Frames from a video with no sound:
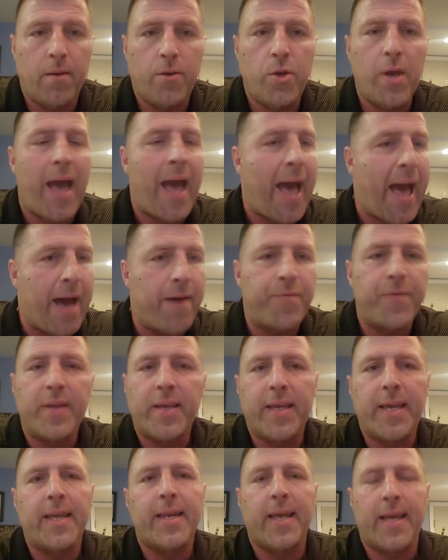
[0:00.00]
You have to
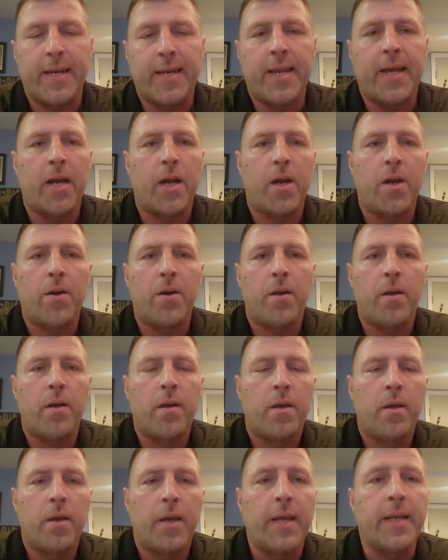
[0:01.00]
get in there
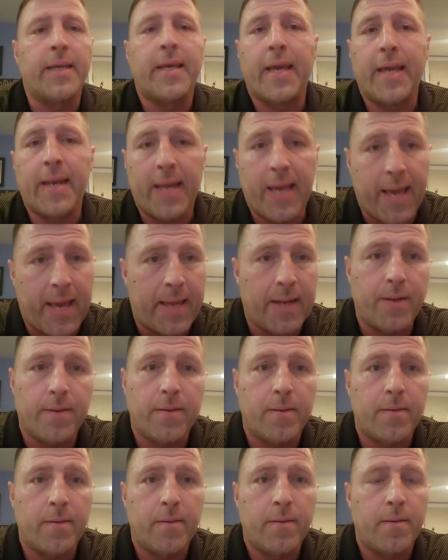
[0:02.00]
and get hit
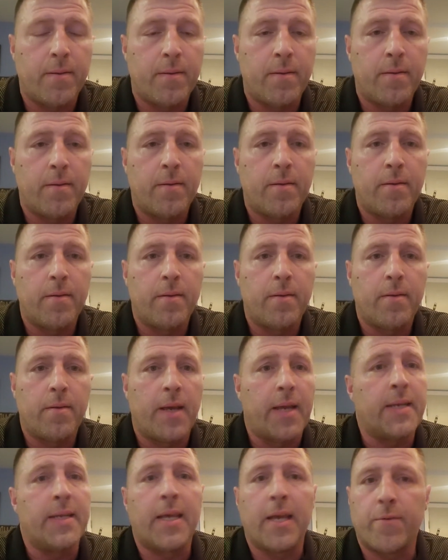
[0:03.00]

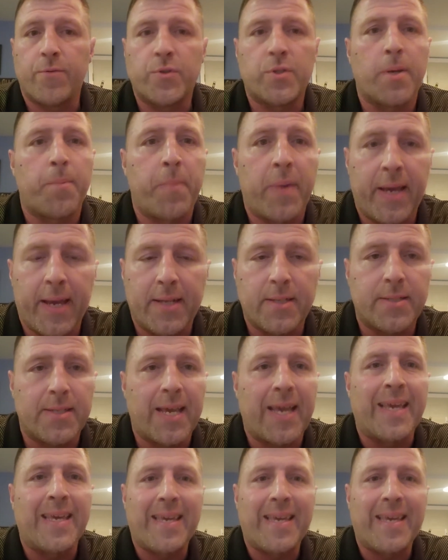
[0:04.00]
and give some hits and